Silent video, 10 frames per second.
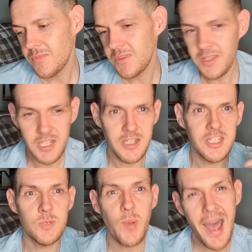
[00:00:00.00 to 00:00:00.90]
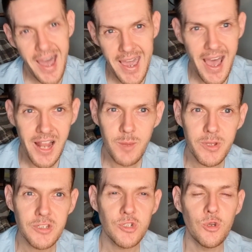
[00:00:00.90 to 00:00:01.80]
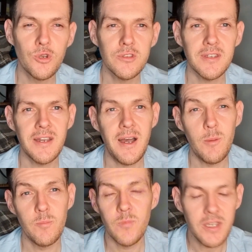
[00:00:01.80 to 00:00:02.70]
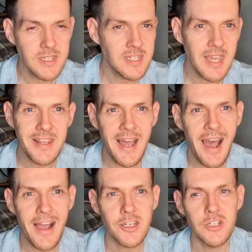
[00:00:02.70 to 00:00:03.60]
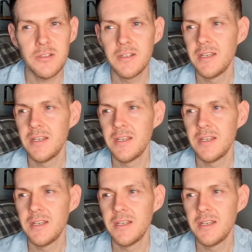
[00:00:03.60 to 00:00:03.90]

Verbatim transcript: the, the spy elements to it. Um, as I say, the action,